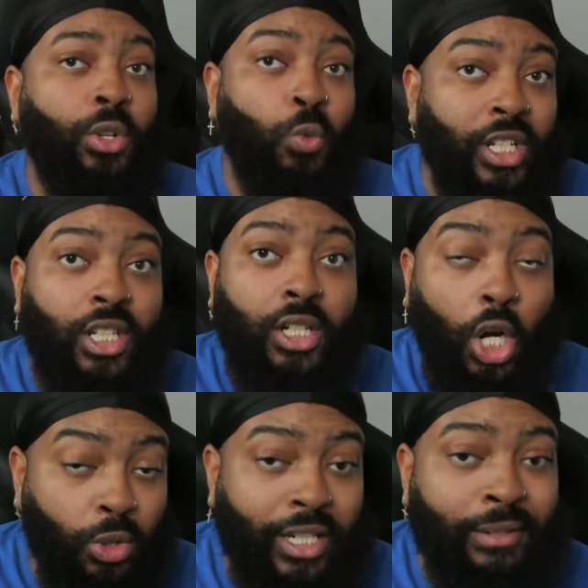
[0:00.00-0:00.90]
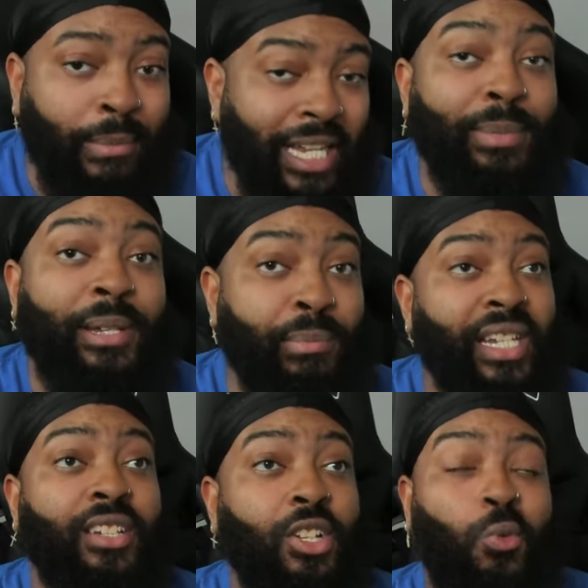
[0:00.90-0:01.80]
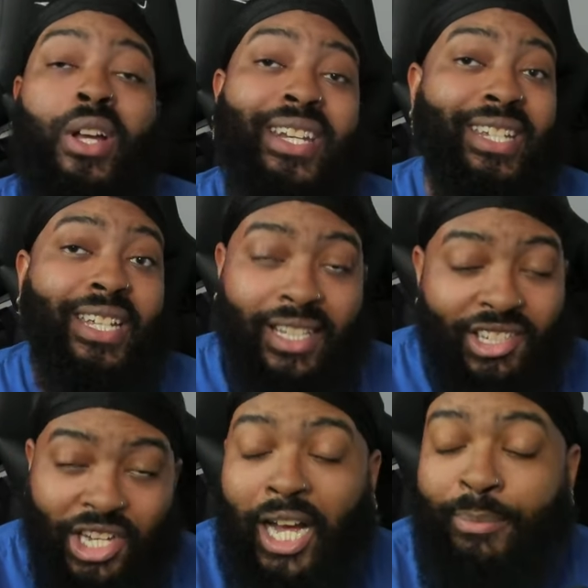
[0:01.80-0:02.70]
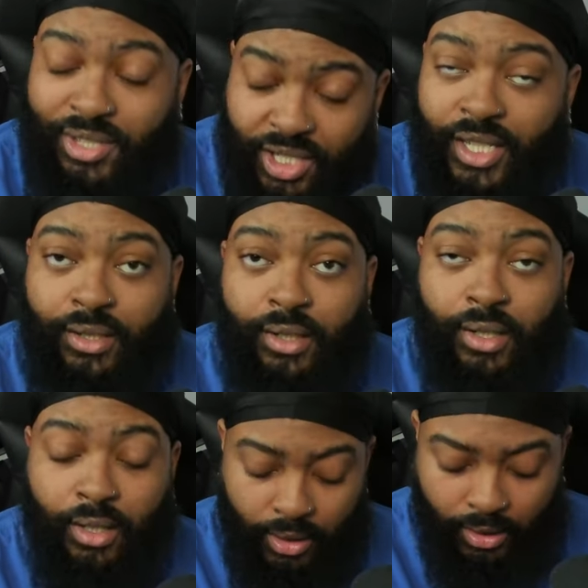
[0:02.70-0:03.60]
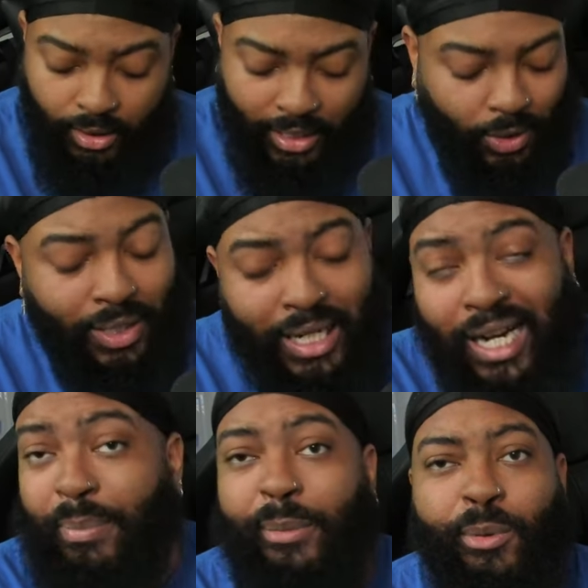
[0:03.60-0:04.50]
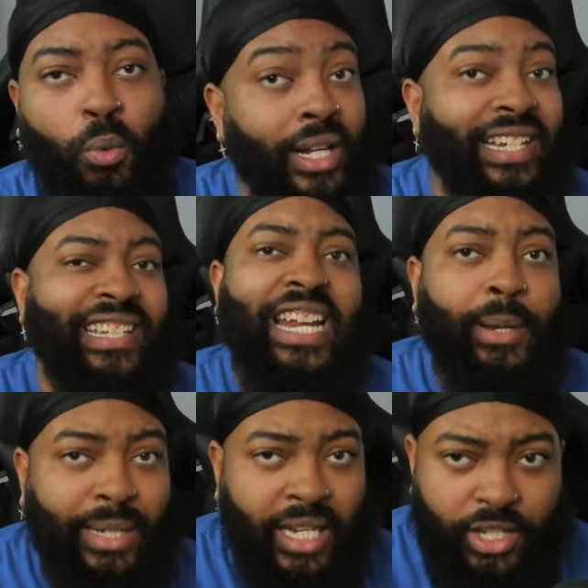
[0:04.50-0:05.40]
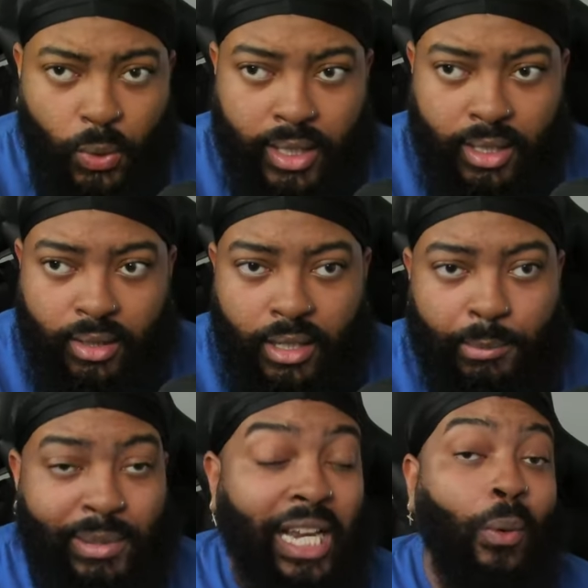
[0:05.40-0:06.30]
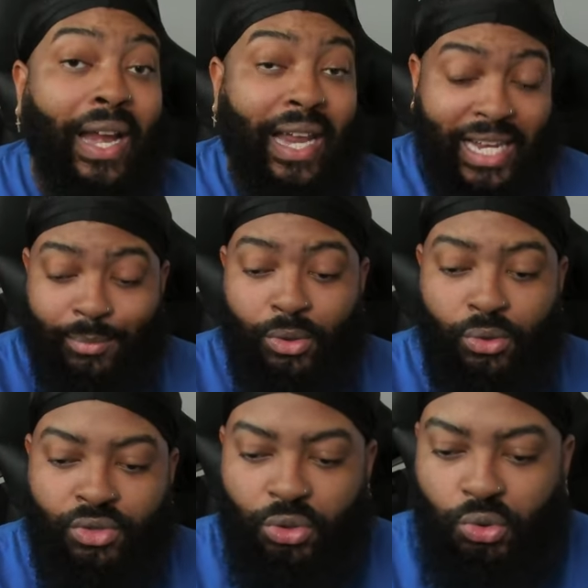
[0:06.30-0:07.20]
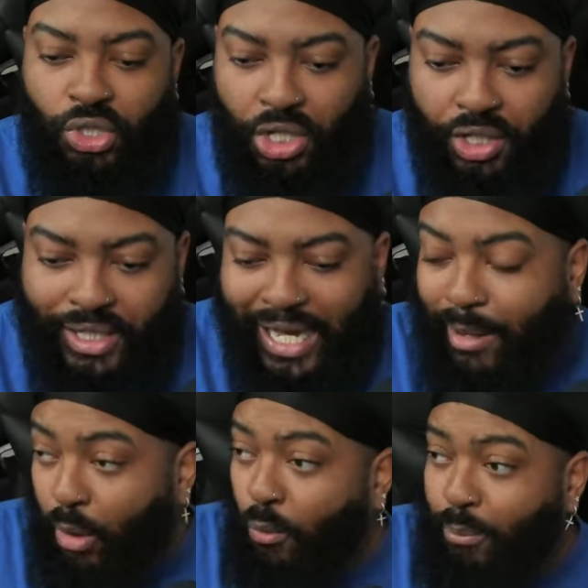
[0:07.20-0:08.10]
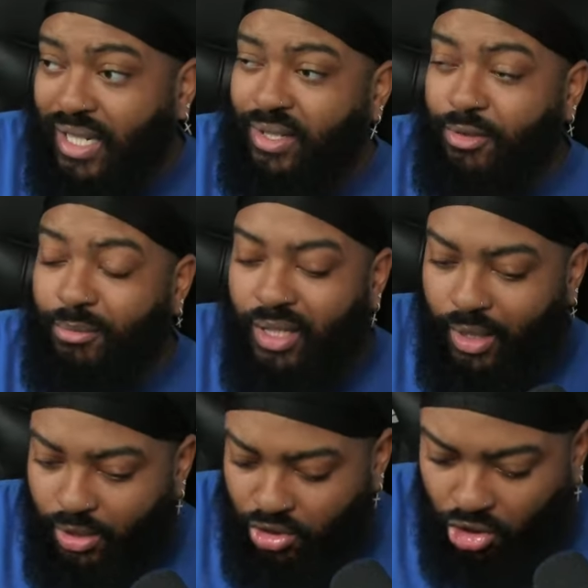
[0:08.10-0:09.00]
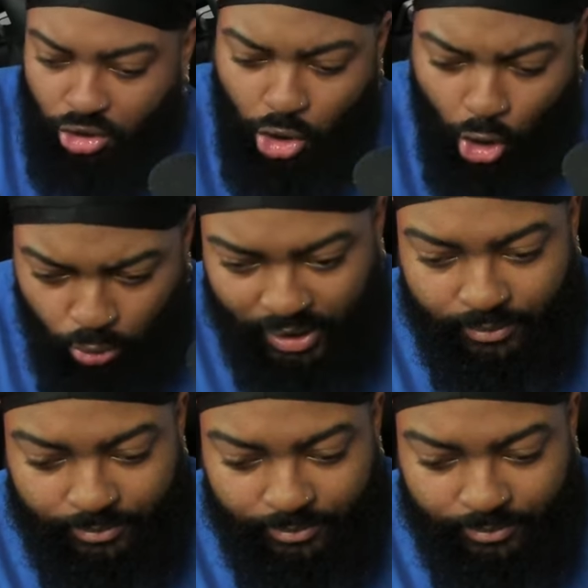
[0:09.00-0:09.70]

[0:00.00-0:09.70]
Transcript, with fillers: with Cody maybe being the one to get the job done. I know a lot of people wanted Sami to do it, but they were able to turn that momentum to Cody.